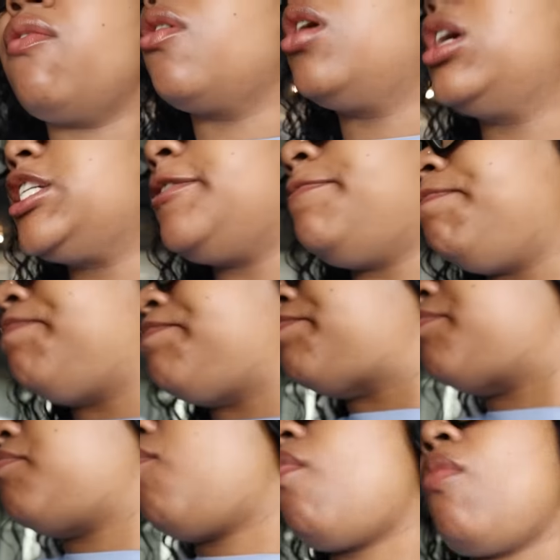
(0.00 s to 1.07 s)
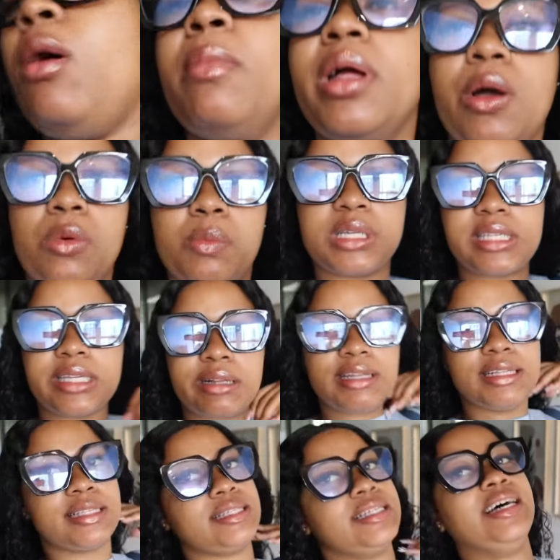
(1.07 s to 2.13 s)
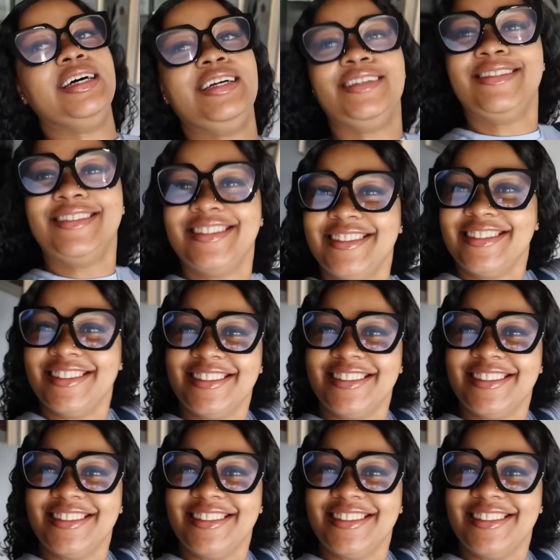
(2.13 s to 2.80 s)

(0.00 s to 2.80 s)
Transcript: I forgot. But yeah, we're basically done.